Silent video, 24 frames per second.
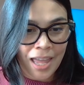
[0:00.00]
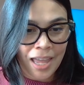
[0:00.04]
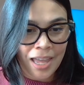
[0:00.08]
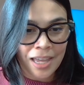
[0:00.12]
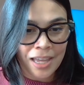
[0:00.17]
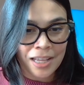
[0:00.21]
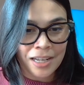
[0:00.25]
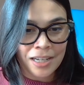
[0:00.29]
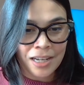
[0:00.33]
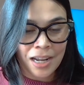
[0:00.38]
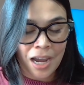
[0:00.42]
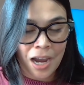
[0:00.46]

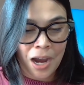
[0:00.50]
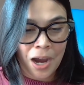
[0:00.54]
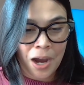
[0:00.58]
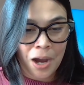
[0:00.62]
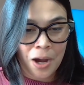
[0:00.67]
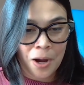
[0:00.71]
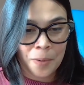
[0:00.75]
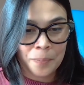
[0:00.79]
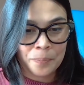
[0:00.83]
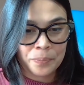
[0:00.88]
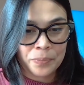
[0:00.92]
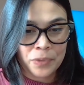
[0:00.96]
and
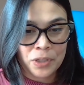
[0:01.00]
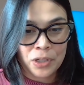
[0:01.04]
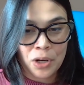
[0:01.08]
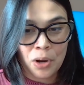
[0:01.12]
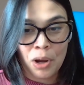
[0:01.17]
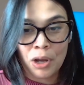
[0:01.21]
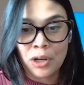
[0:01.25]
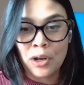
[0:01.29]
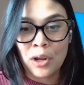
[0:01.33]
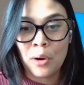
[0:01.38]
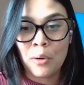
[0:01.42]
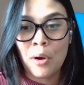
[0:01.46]

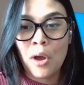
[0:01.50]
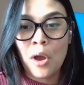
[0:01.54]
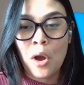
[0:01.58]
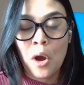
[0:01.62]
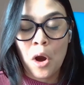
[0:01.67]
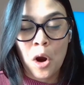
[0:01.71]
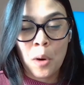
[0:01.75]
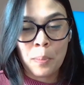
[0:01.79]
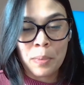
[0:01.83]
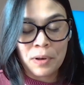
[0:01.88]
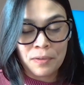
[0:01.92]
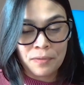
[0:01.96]
I know
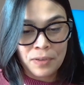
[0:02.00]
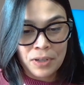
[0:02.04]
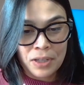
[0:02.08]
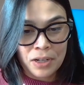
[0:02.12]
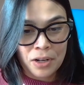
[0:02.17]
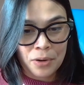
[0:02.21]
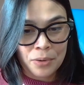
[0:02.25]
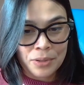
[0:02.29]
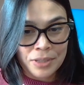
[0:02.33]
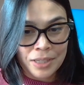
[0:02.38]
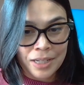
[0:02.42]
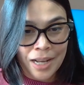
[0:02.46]

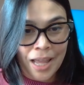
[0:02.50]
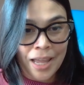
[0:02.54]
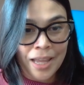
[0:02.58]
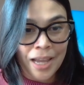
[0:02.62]
OpenVINO is an